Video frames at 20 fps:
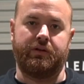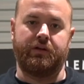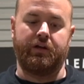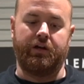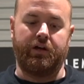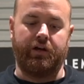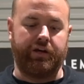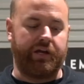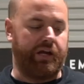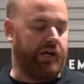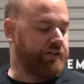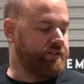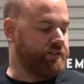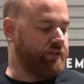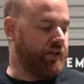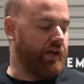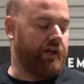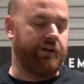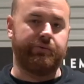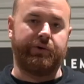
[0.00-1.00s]
Okay,
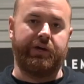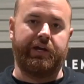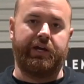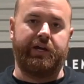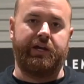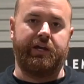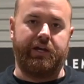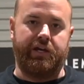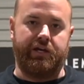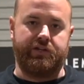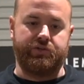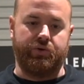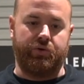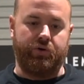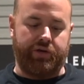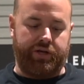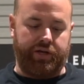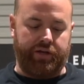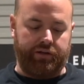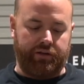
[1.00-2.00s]
today we're here
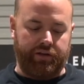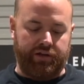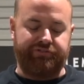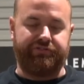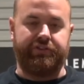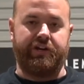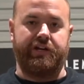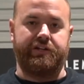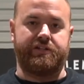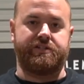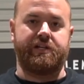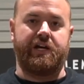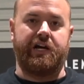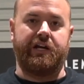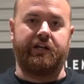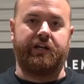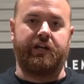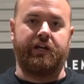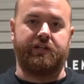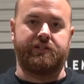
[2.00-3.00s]
talking left-hand
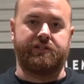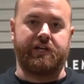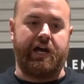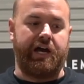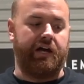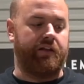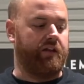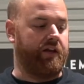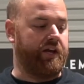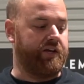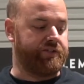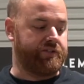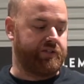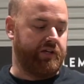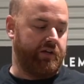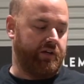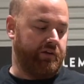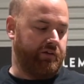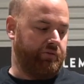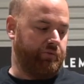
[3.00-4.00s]
starter kit to LS
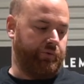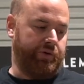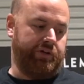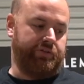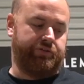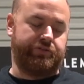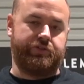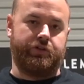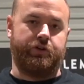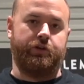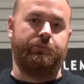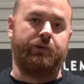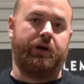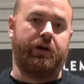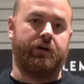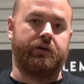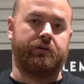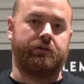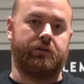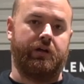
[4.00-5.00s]
with
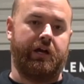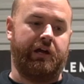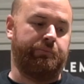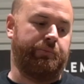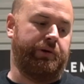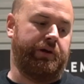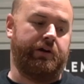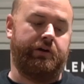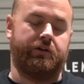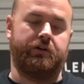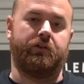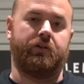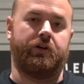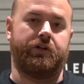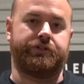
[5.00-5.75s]
turbo and Powerglide